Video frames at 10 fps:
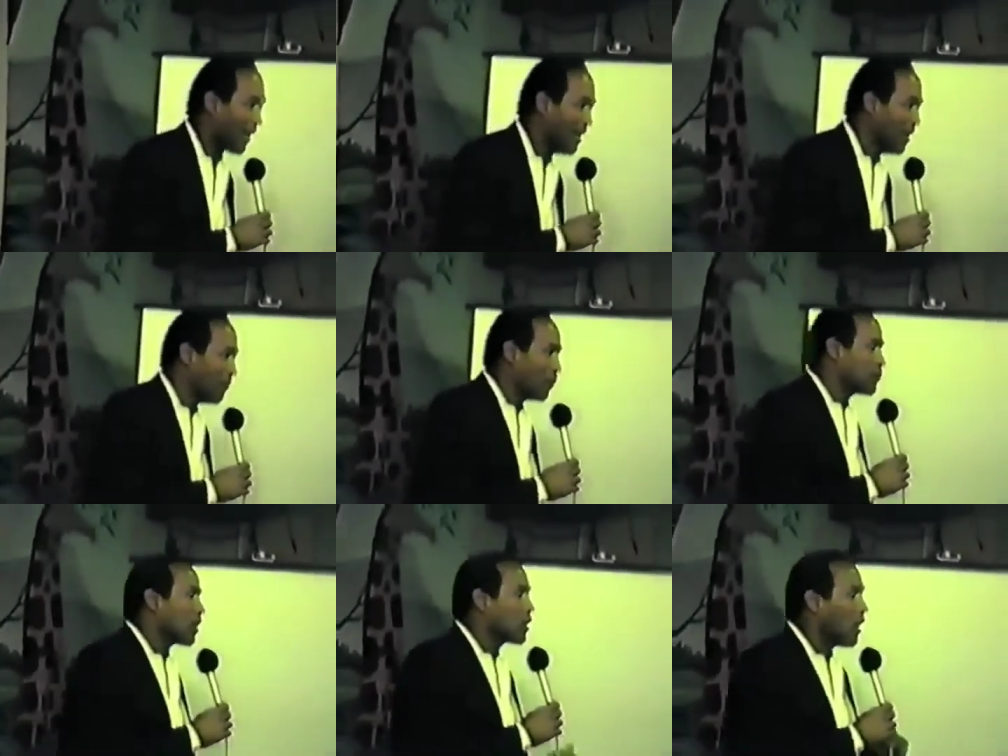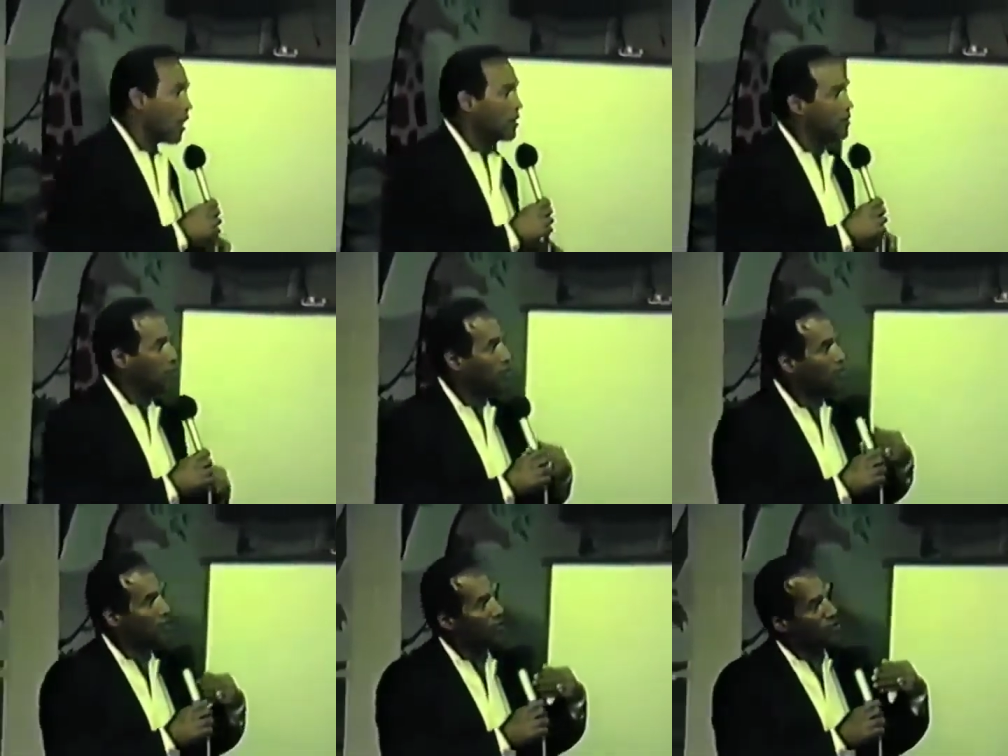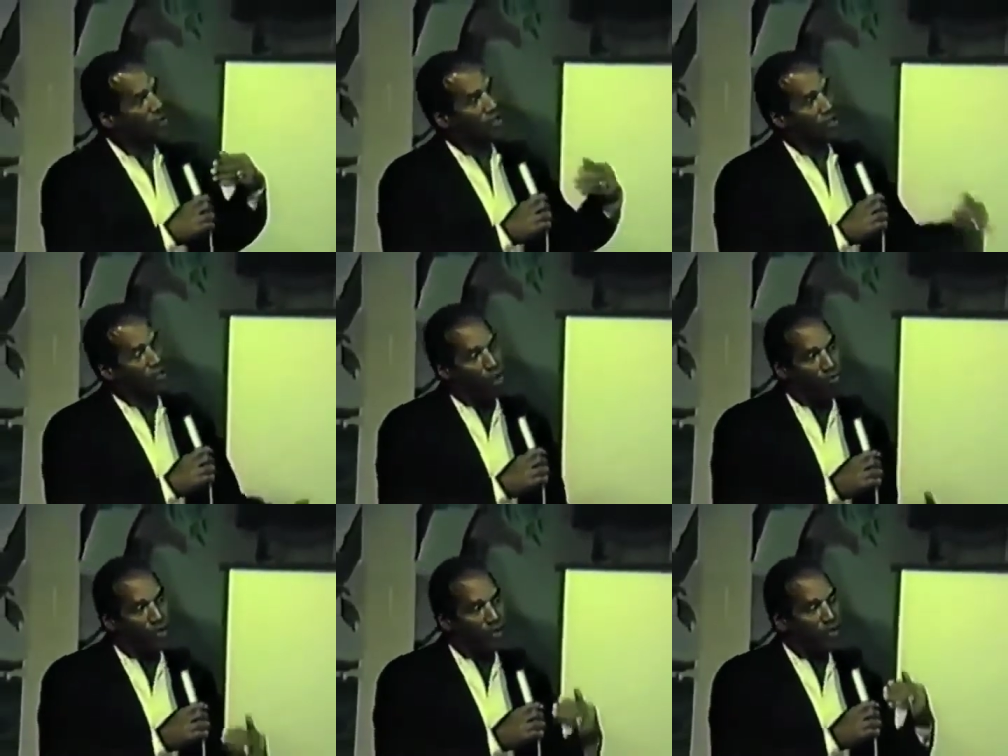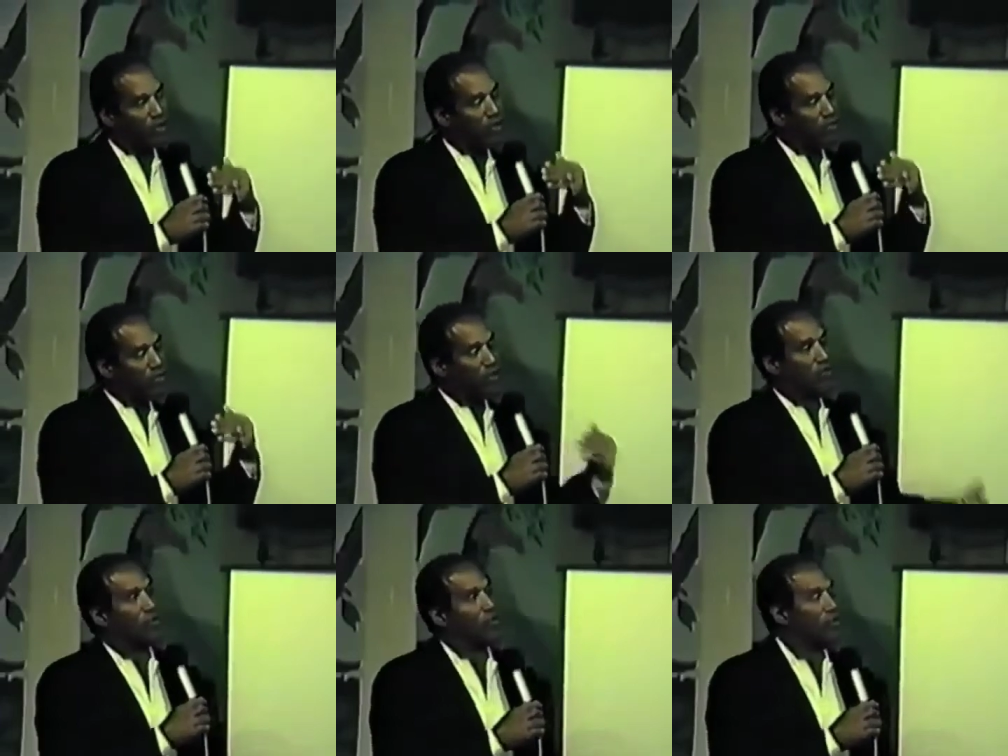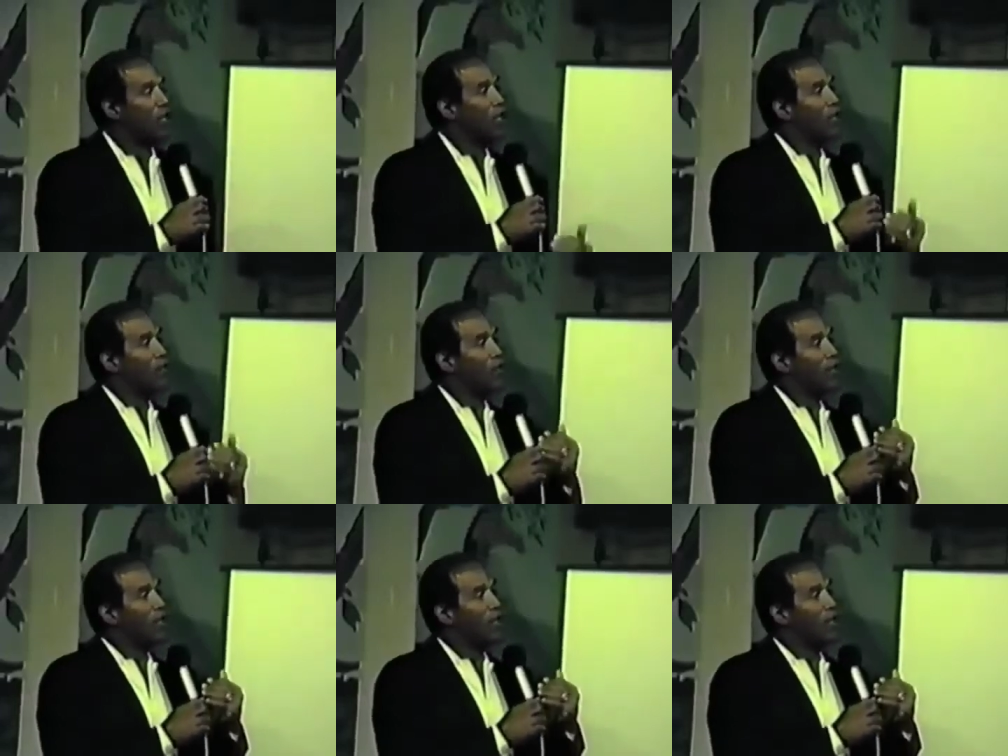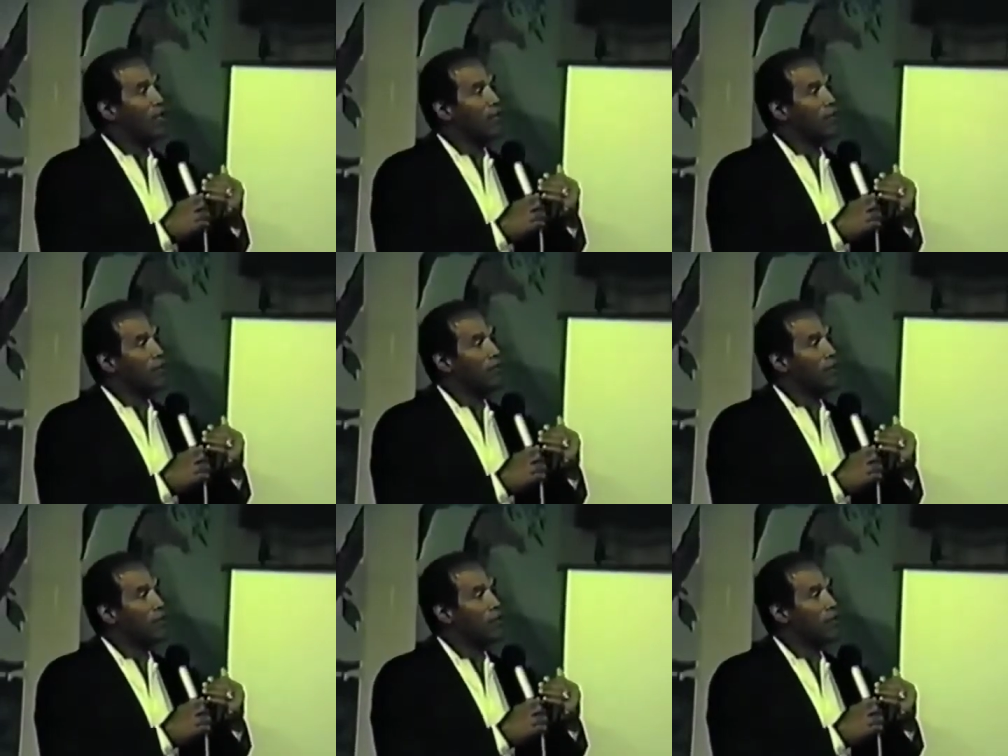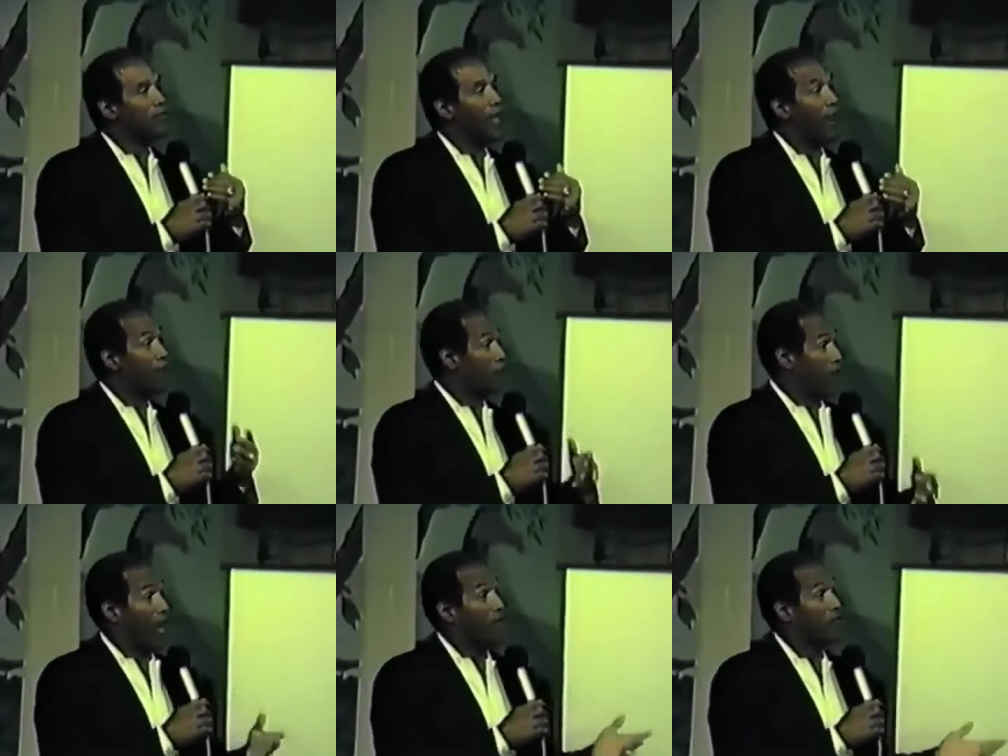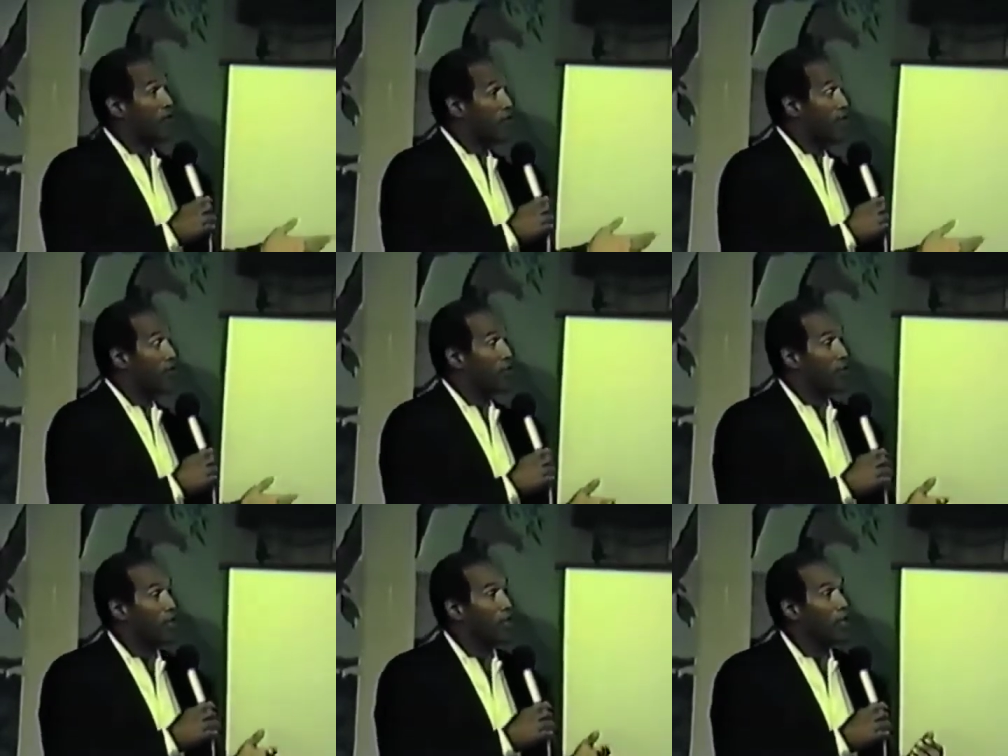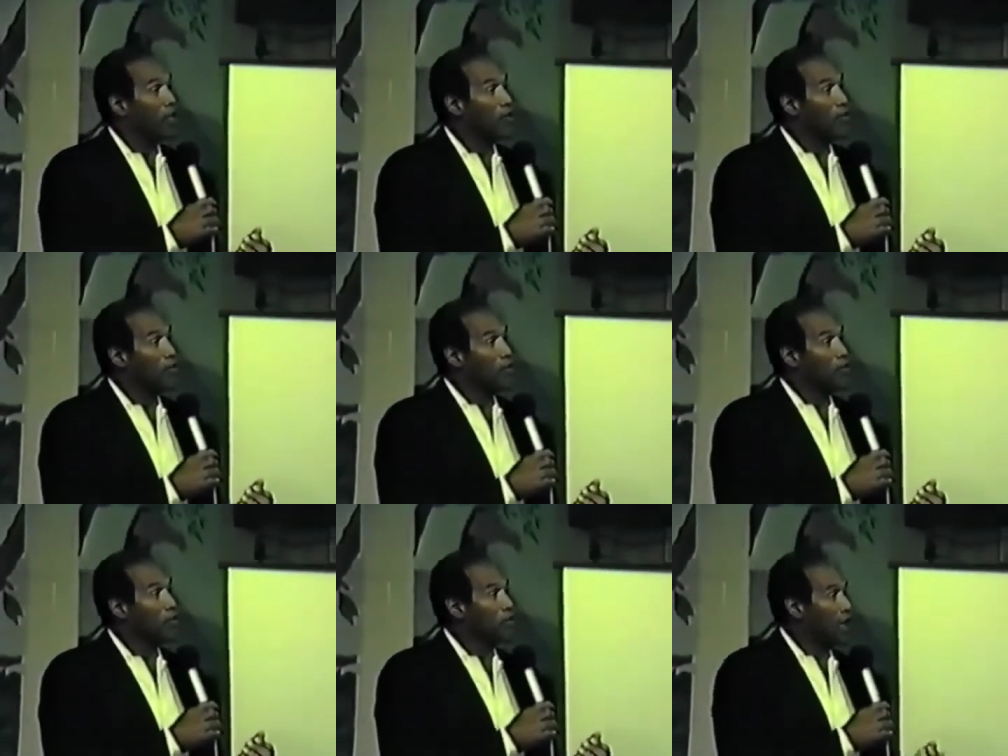black. Most of the causes, once I started getting over at the end of the 60s, when after the riots here and everywhere, when Mr.